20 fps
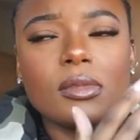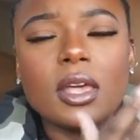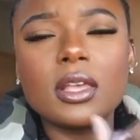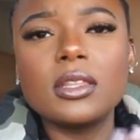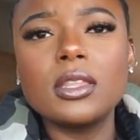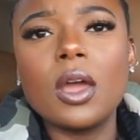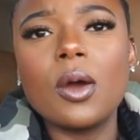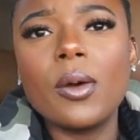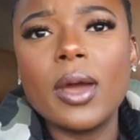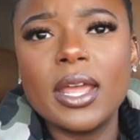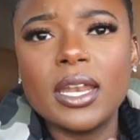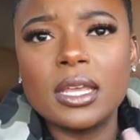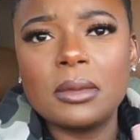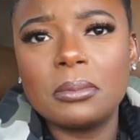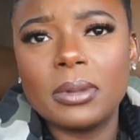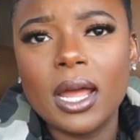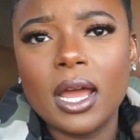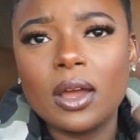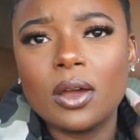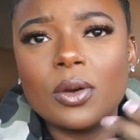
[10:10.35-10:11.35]
know any
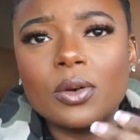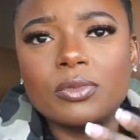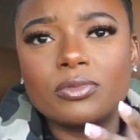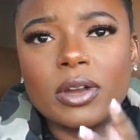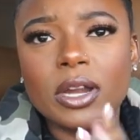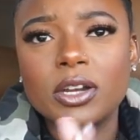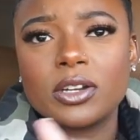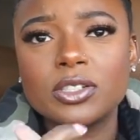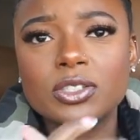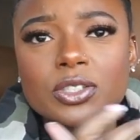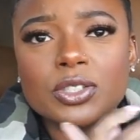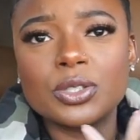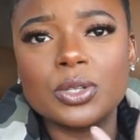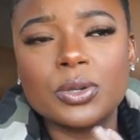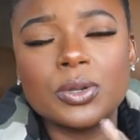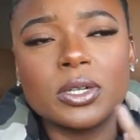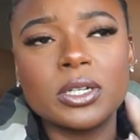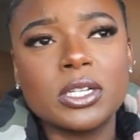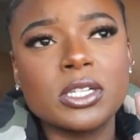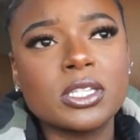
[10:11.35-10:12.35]
black owned record
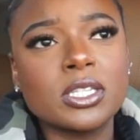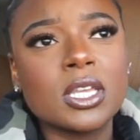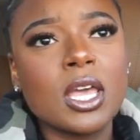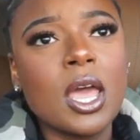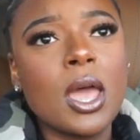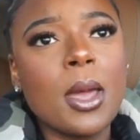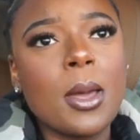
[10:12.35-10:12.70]
stores,